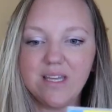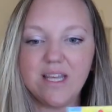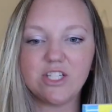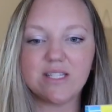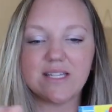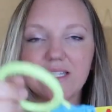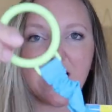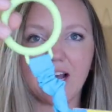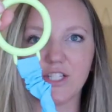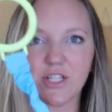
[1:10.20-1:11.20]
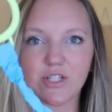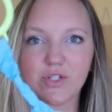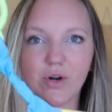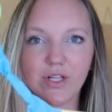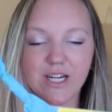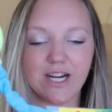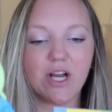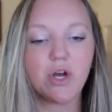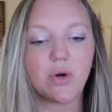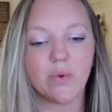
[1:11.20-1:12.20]
And they just attach the stroller.
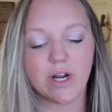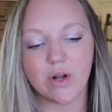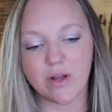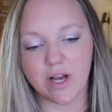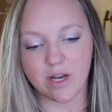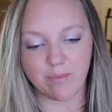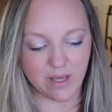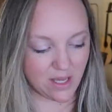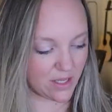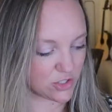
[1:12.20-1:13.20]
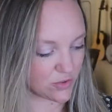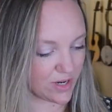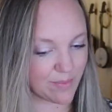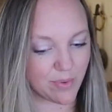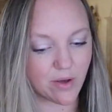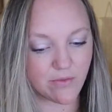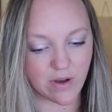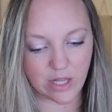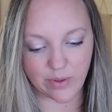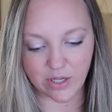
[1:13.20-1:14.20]
We are going on a big trip
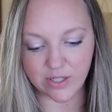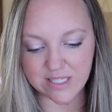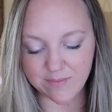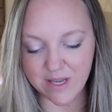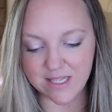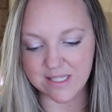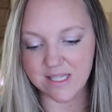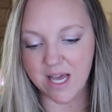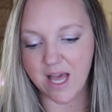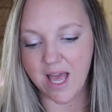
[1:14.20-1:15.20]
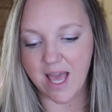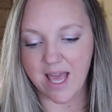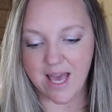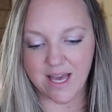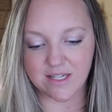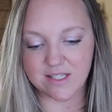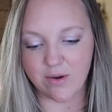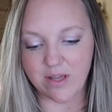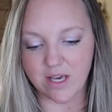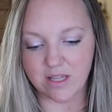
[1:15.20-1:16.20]
following Christmas. And
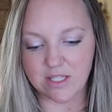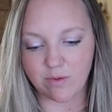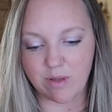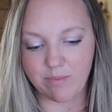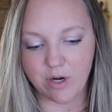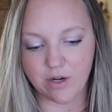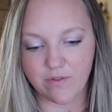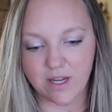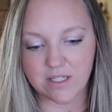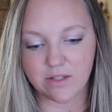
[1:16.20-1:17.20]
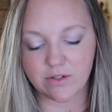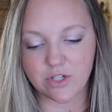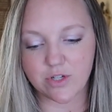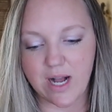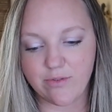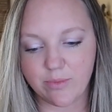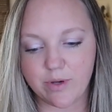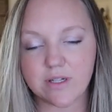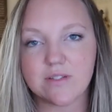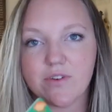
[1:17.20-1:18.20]
so I thought these would be perfect little travel
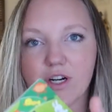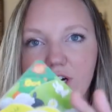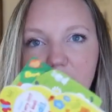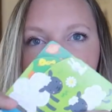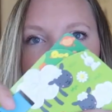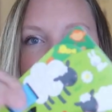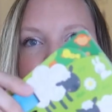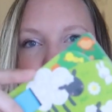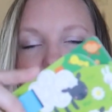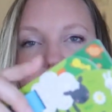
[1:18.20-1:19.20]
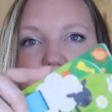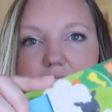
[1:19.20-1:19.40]
books for her for